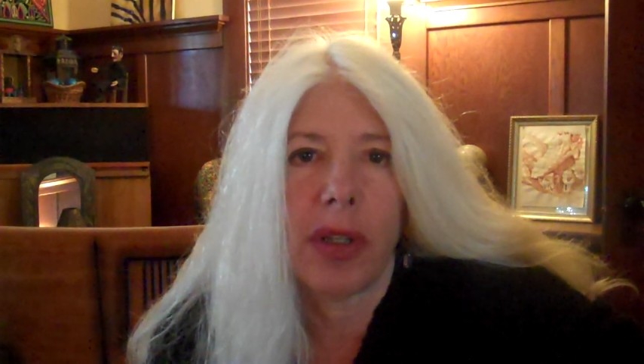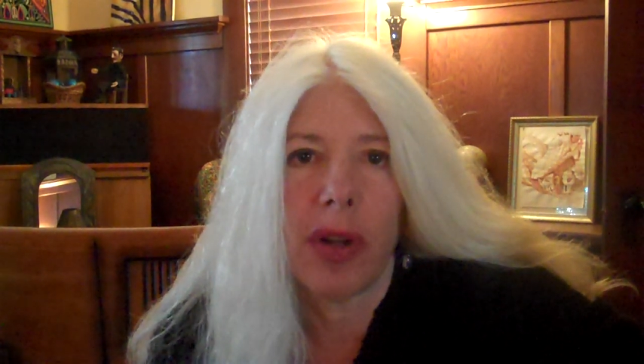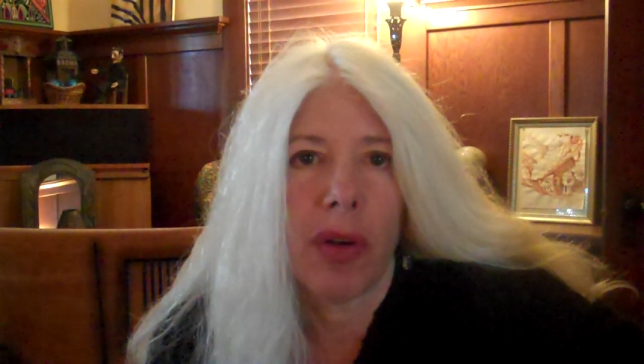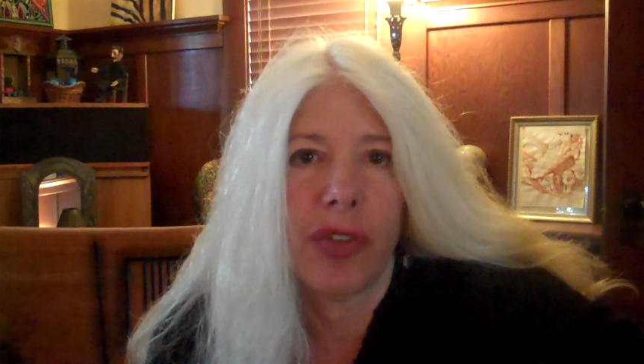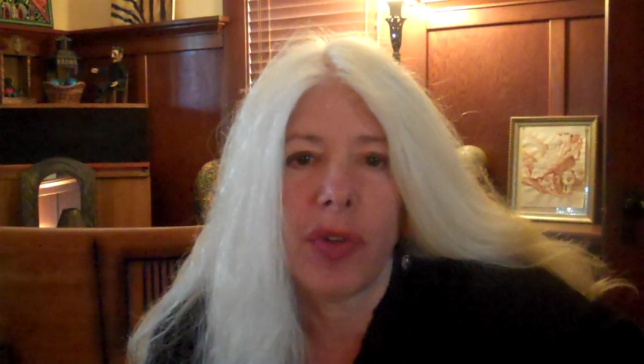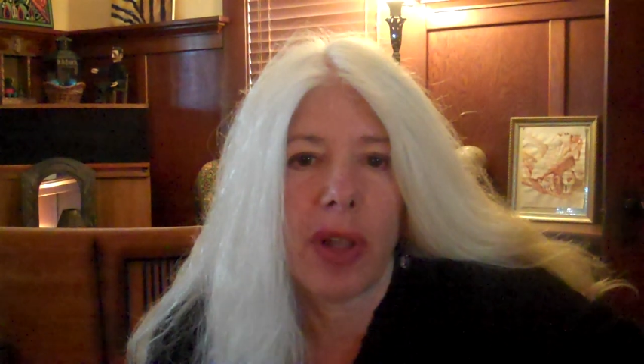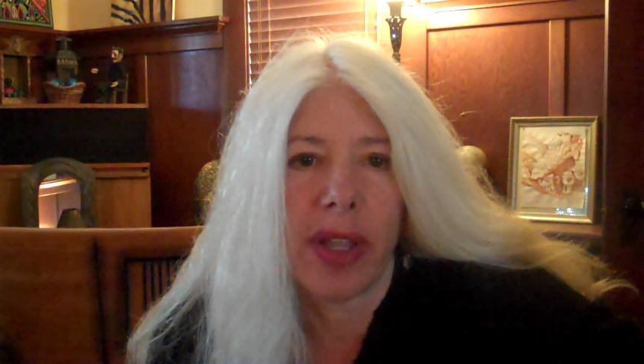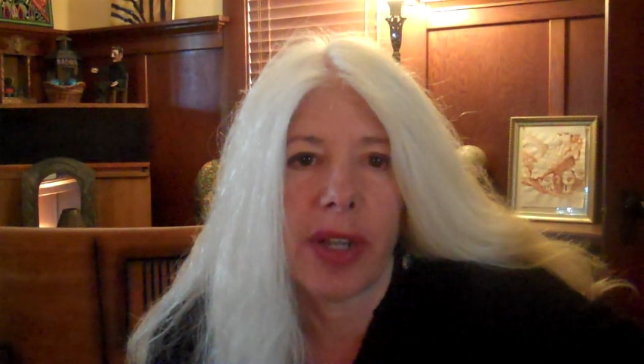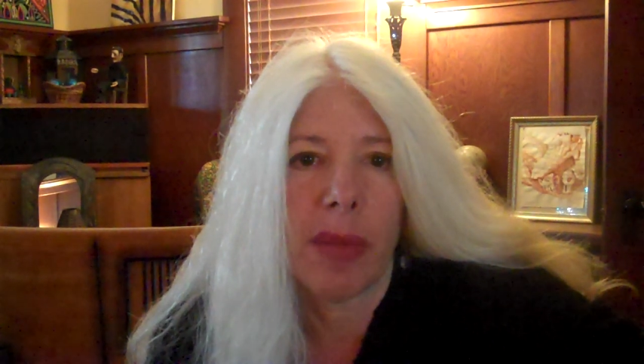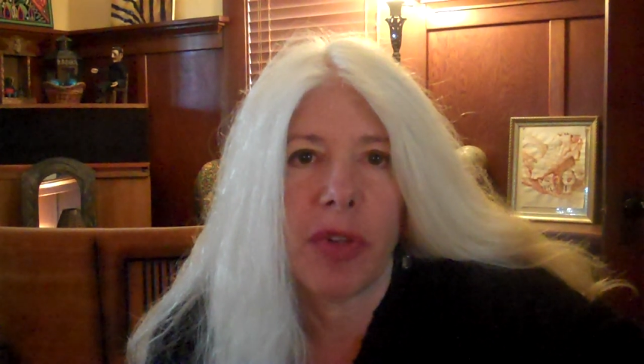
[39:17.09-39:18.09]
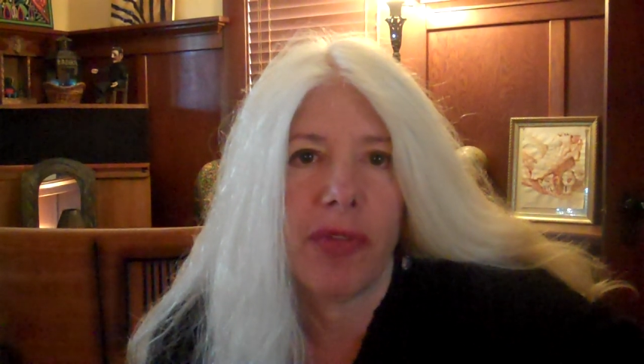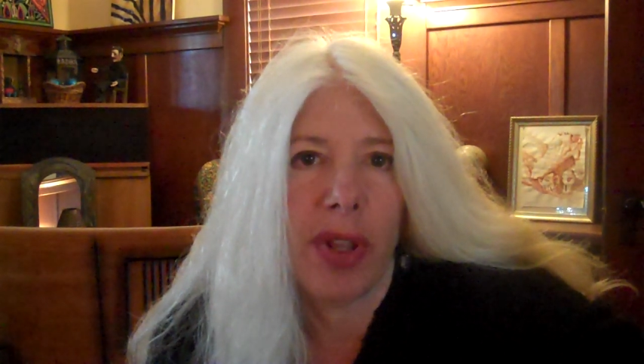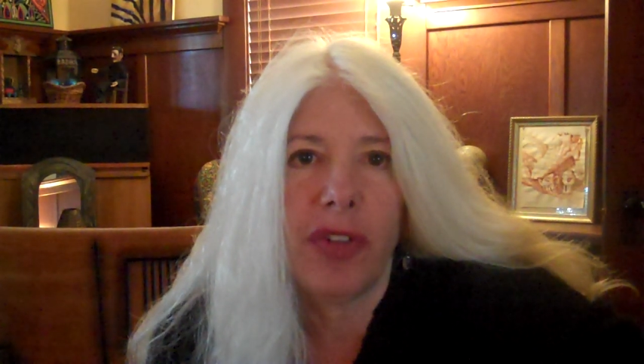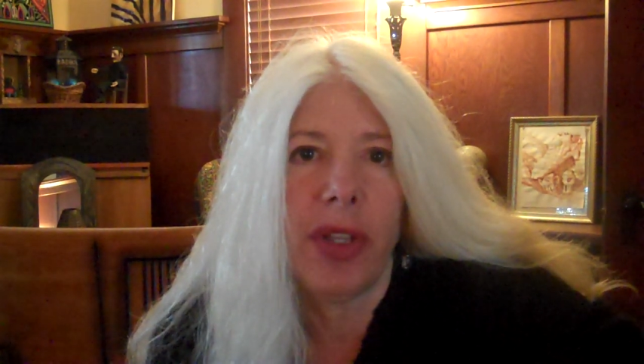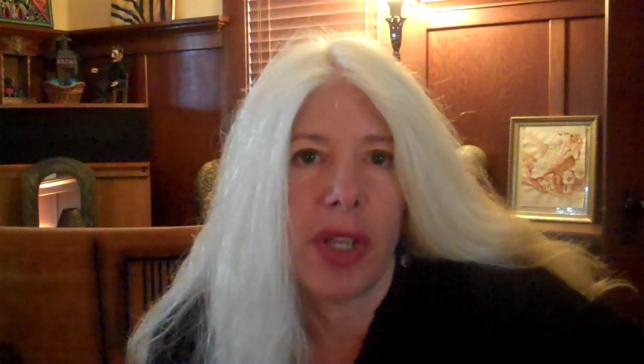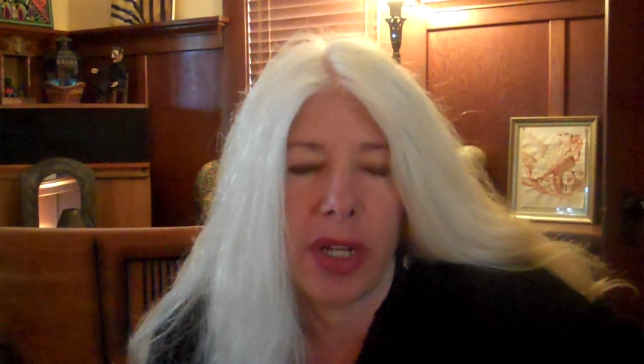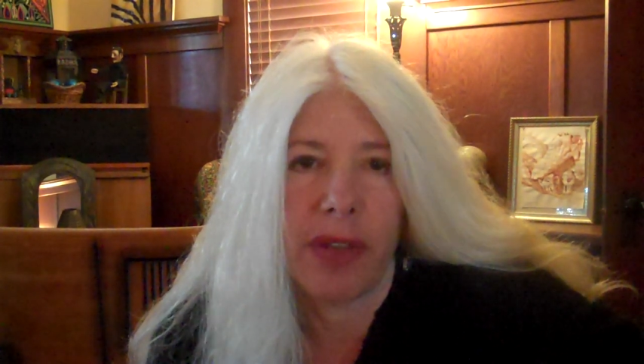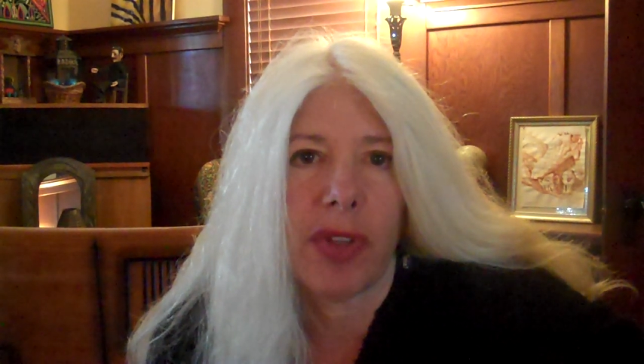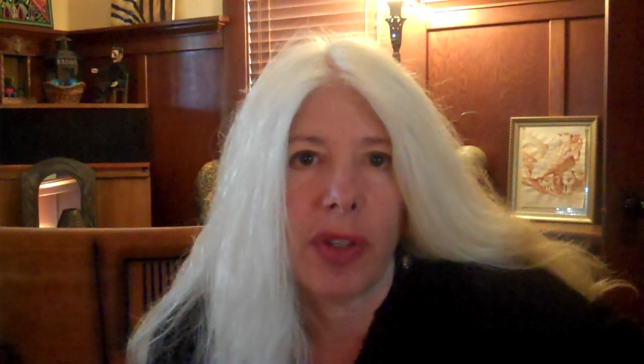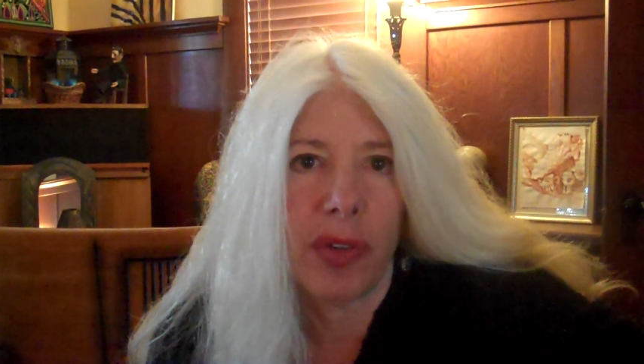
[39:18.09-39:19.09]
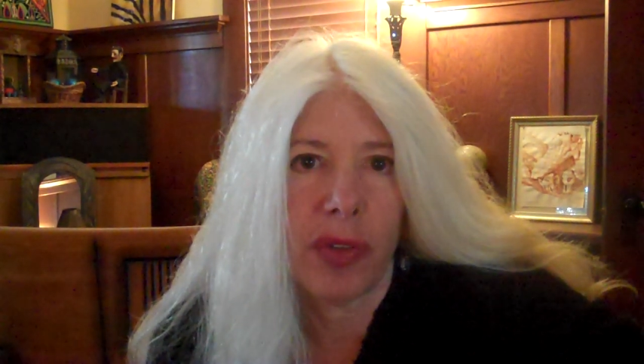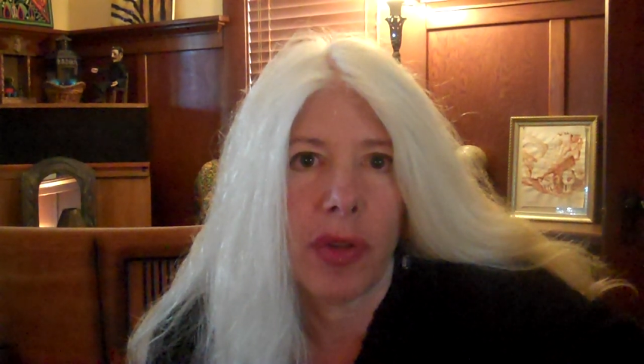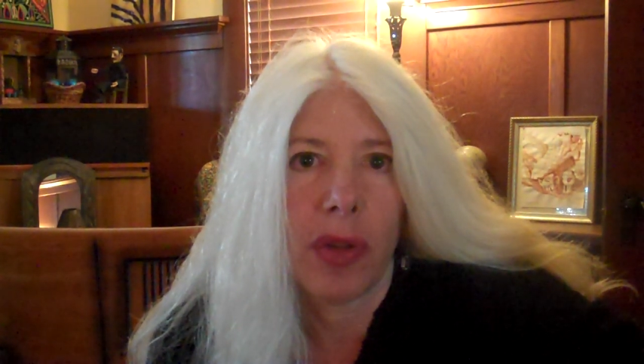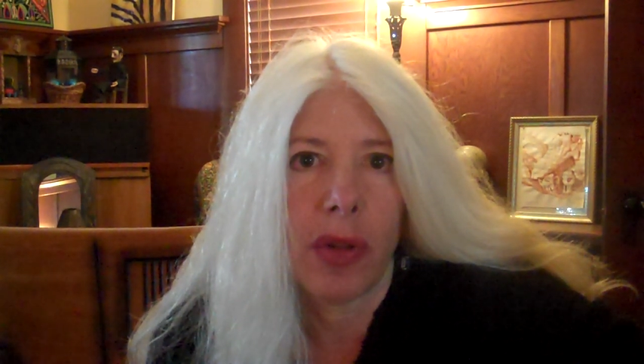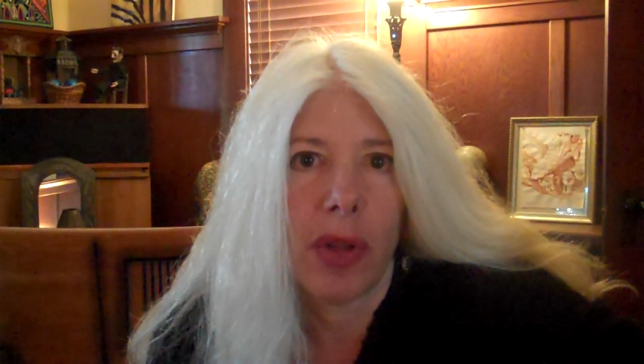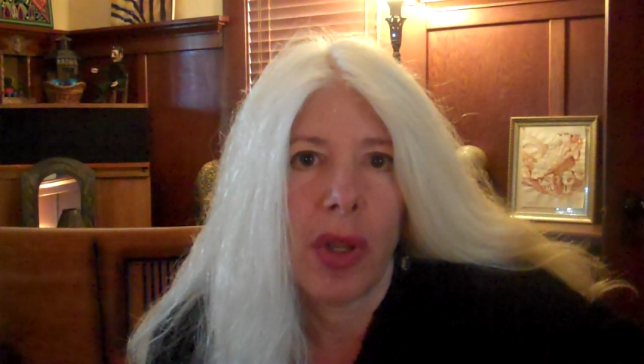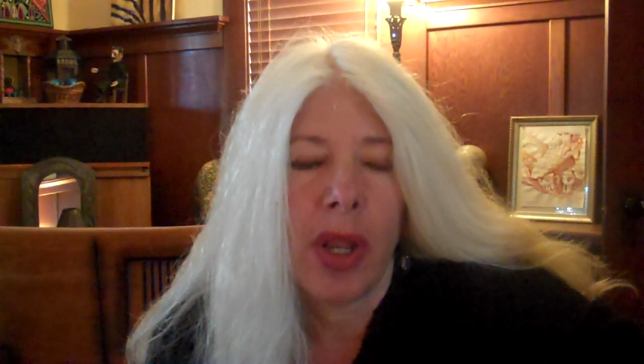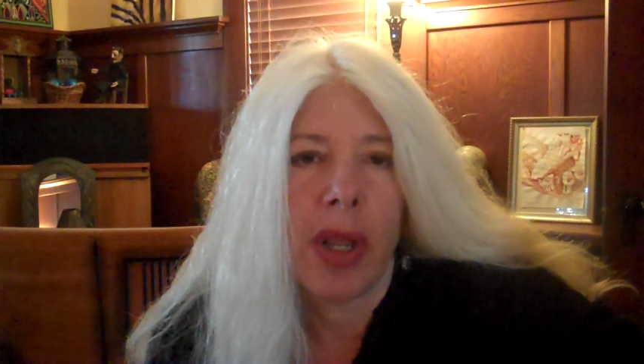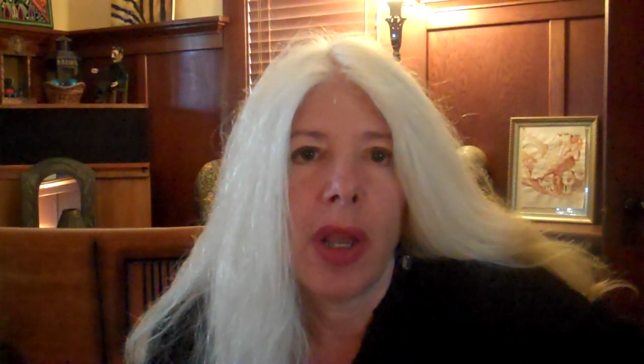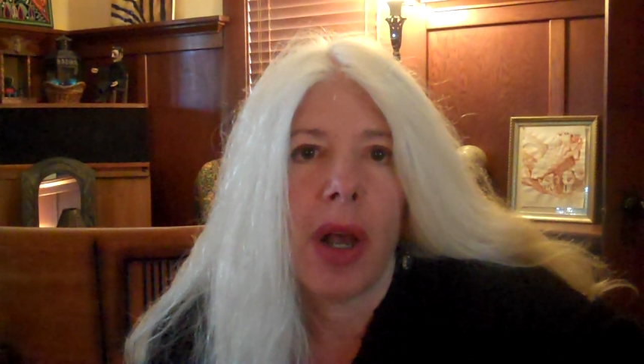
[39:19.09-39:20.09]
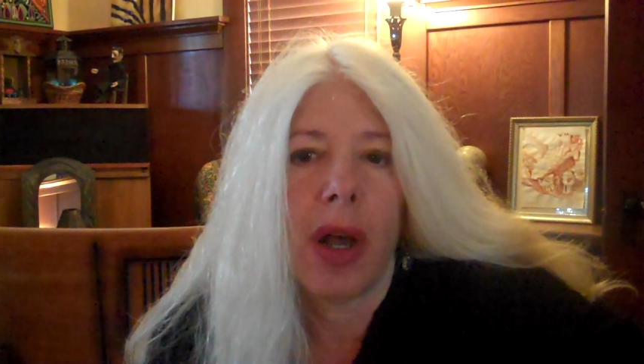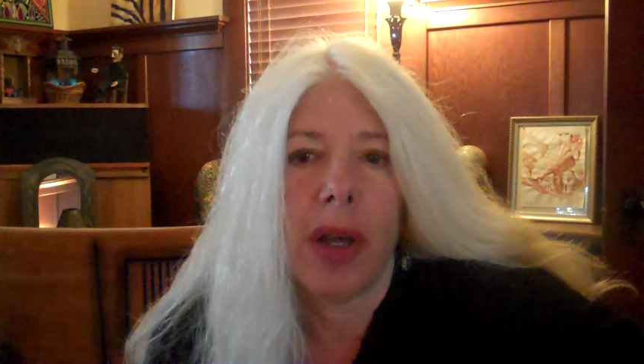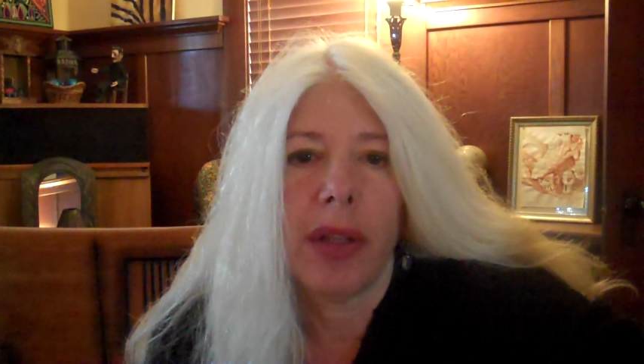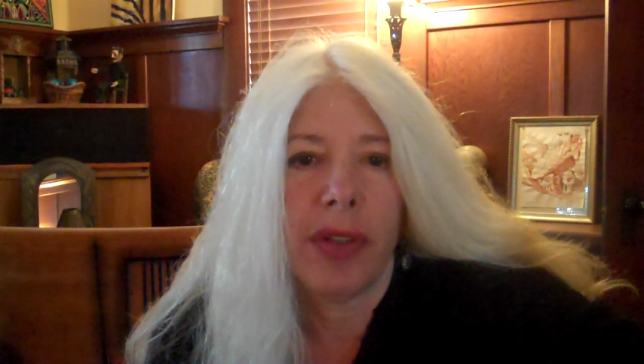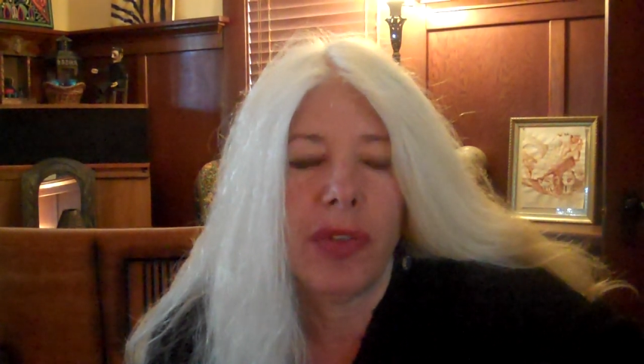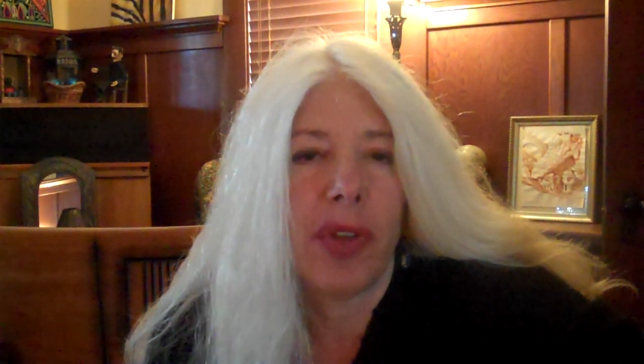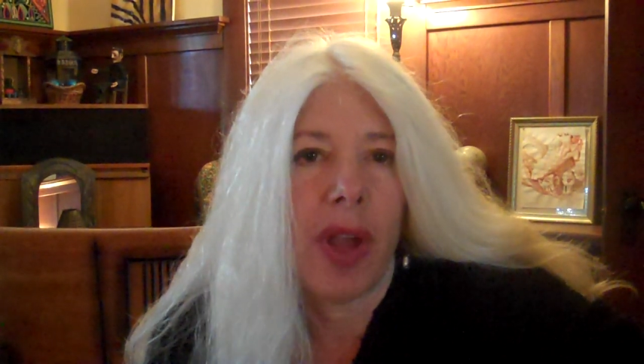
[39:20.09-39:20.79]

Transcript: you know, it's not like I'm inventing any of this. I